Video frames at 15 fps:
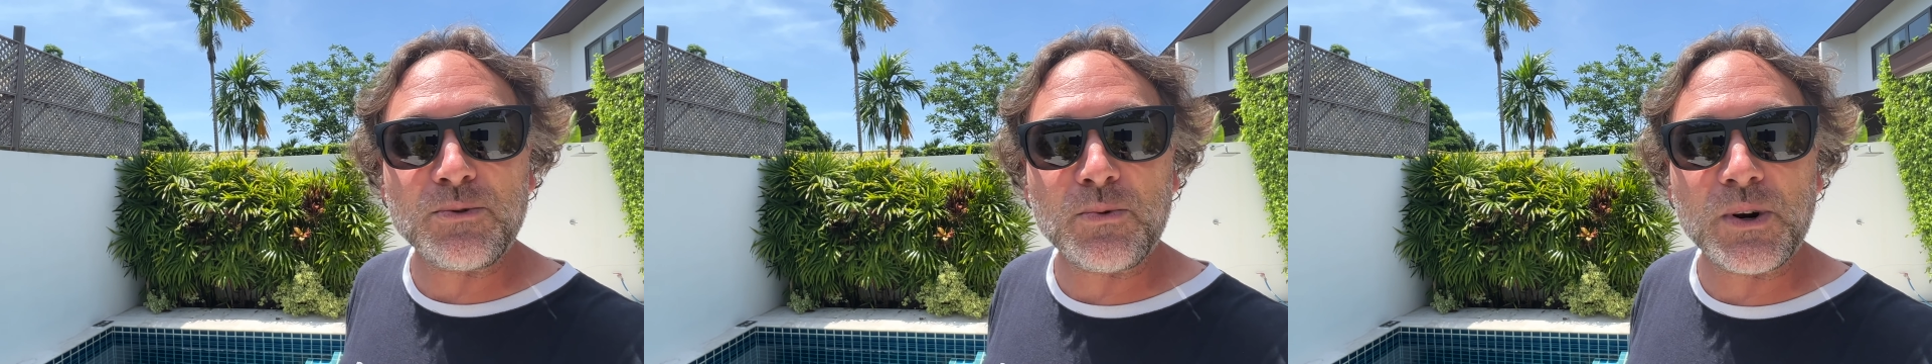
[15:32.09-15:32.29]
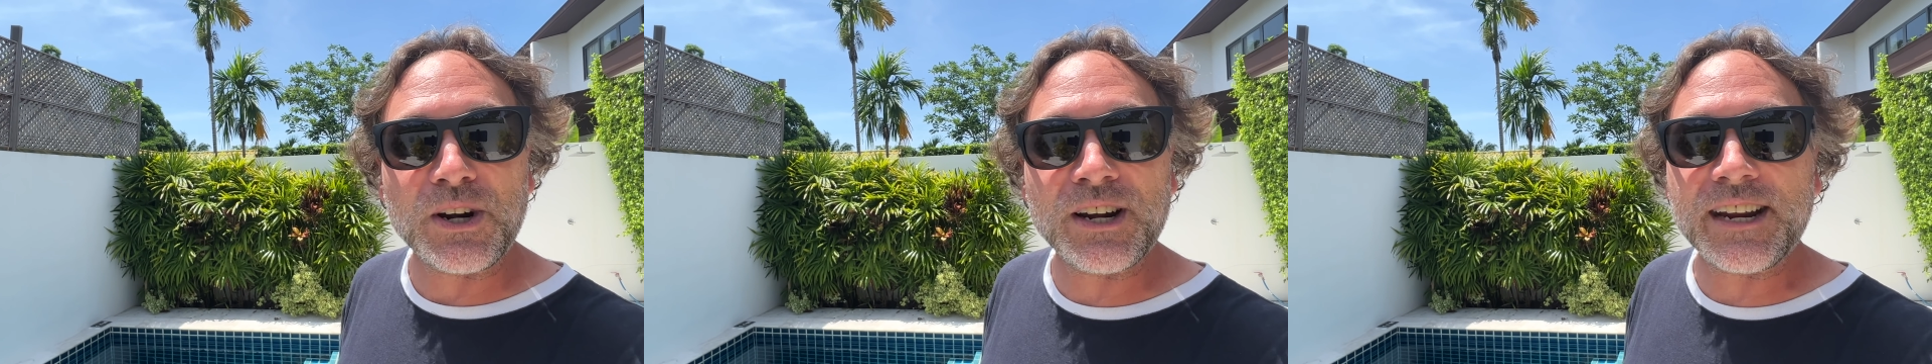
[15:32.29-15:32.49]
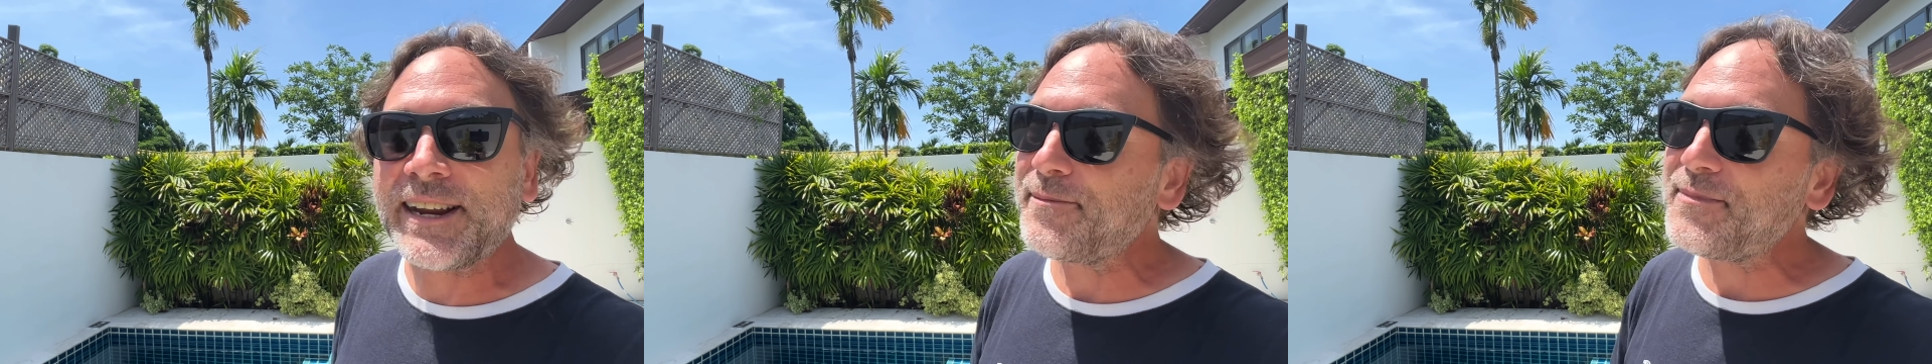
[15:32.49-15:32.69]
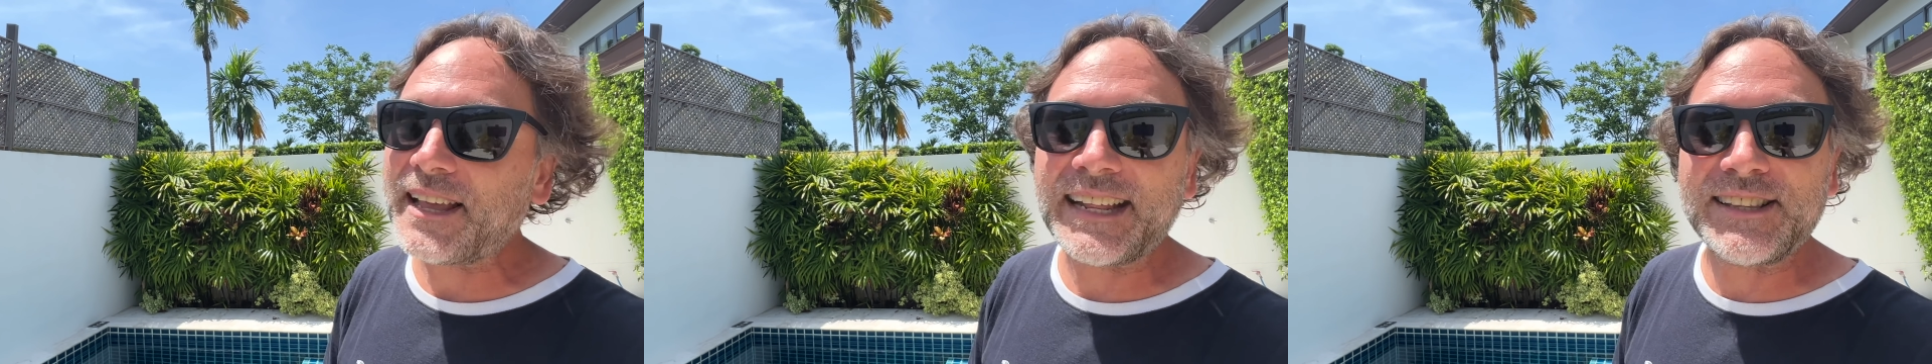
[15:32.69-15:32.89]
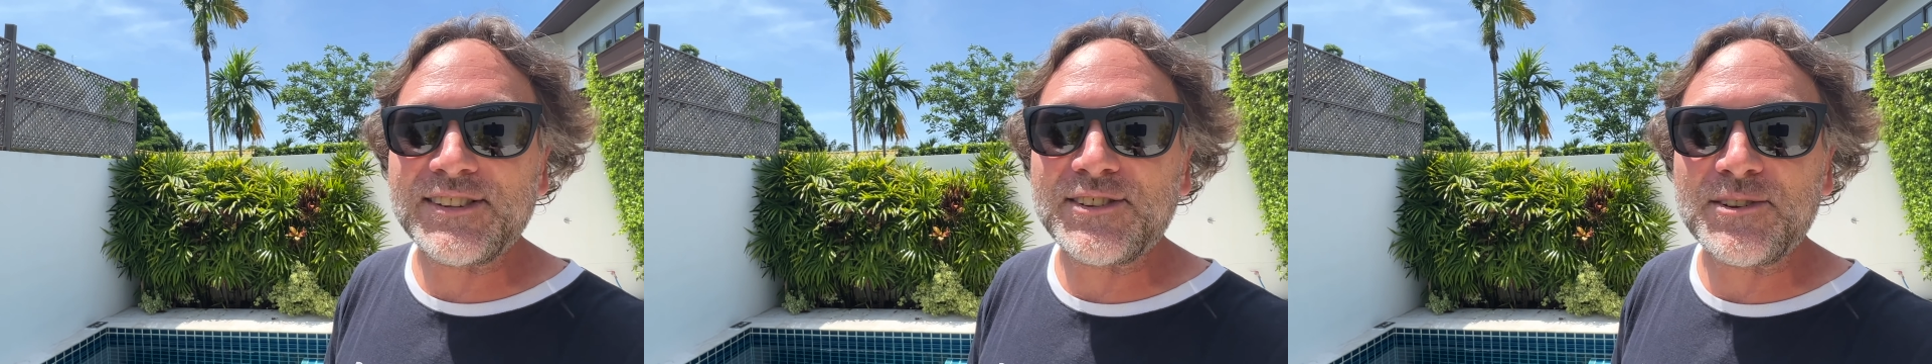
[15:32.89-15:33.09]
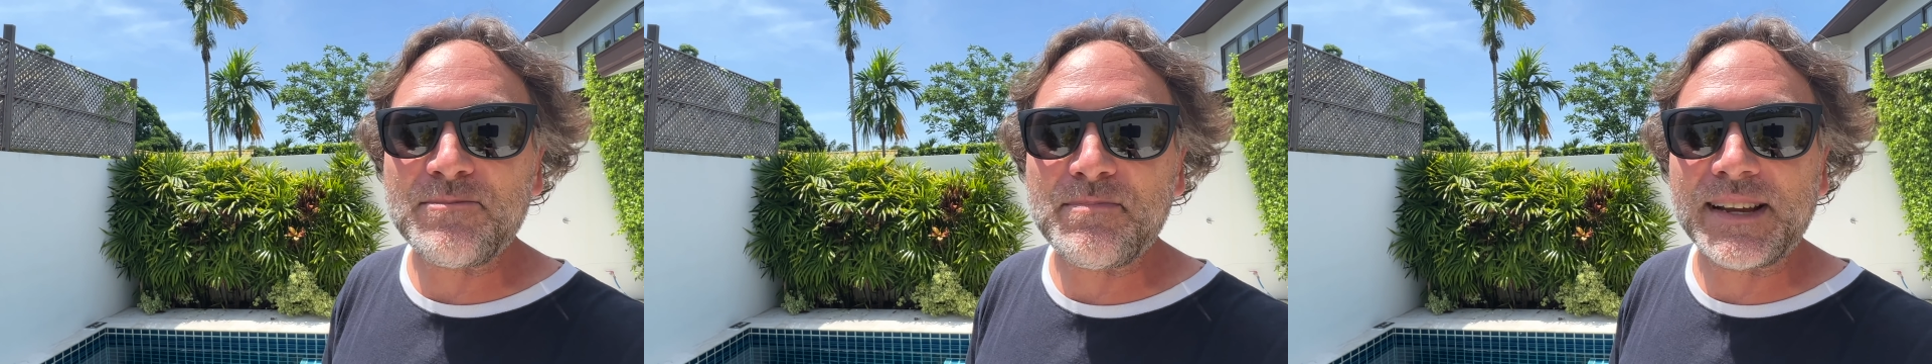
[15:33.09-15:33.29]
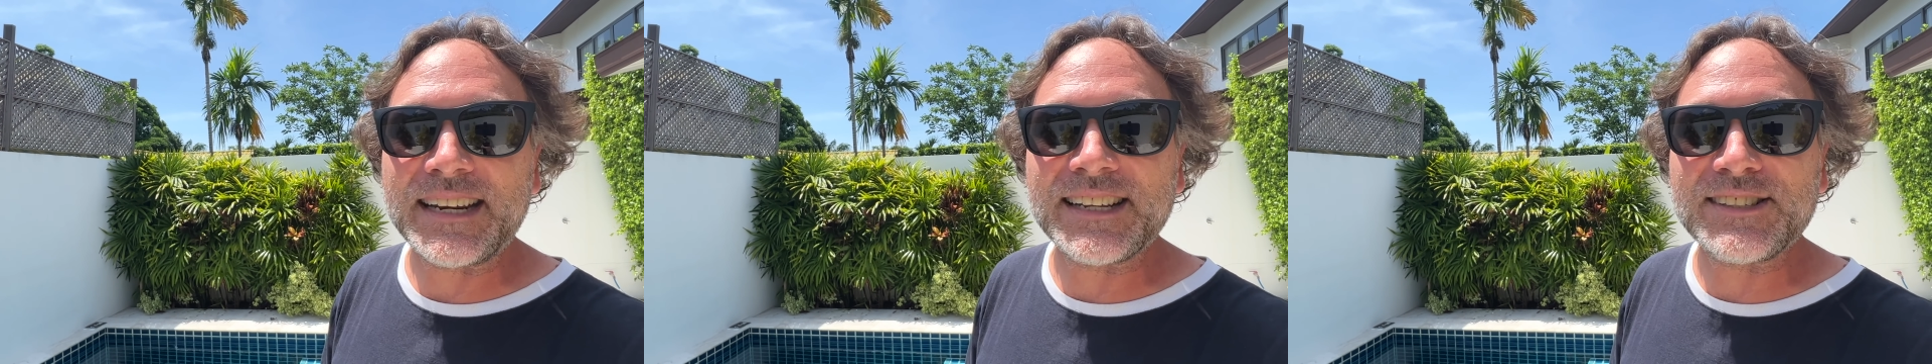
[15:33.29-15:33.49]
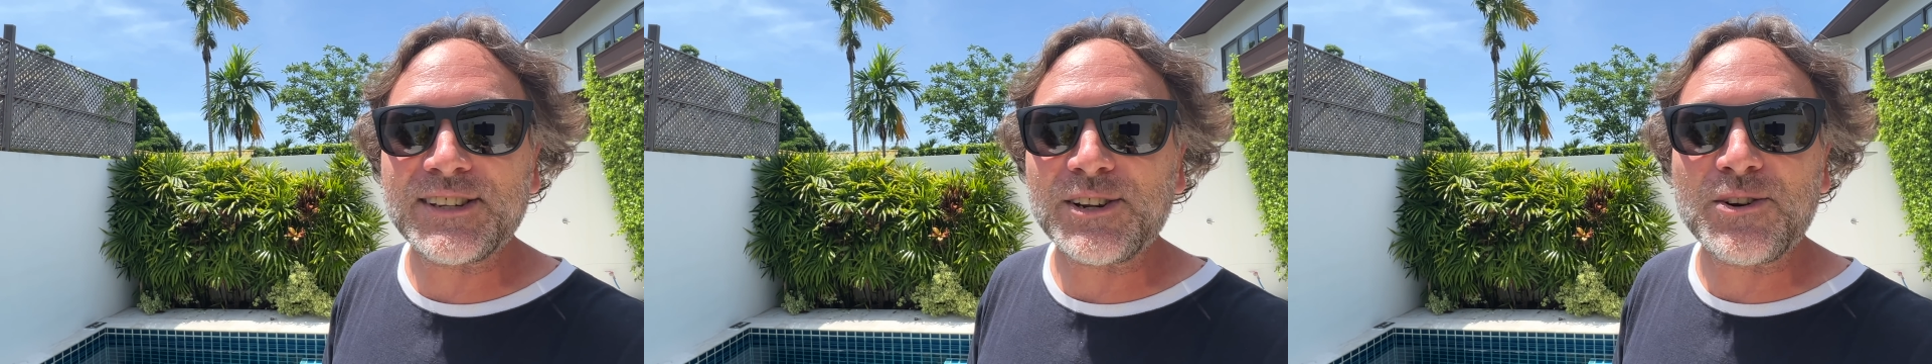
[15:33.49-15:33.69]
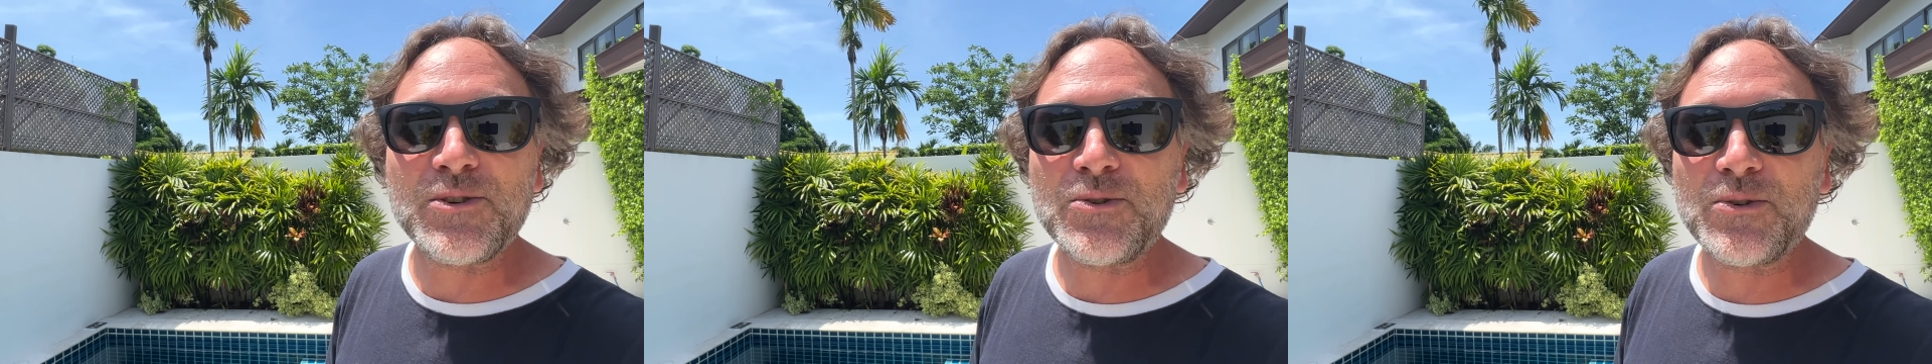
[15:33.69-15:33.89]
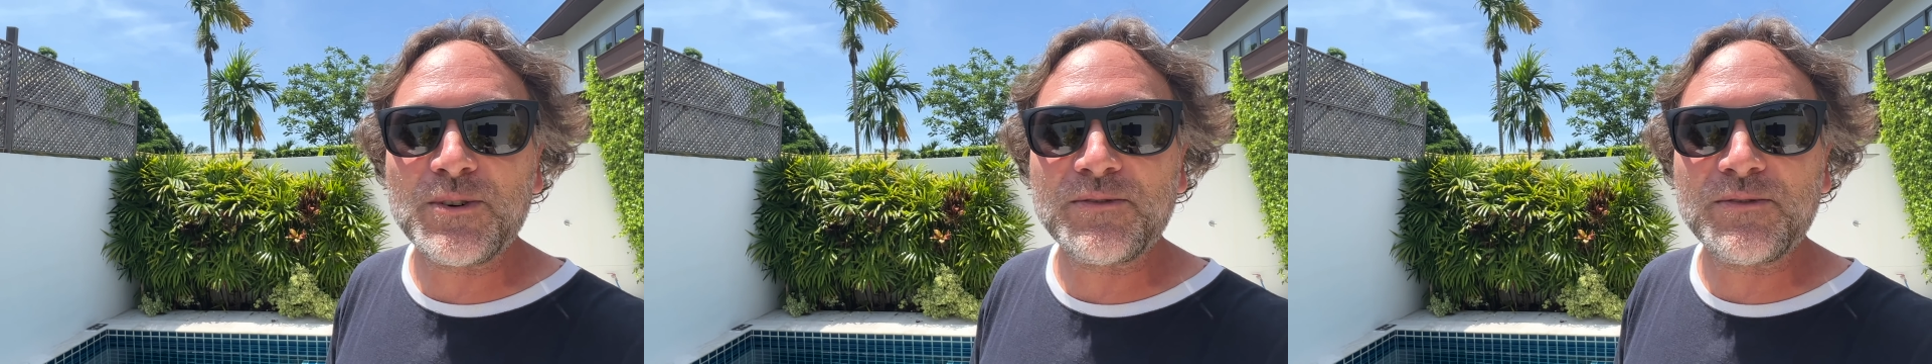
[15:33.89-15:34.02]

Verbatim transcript: work and submit us a cool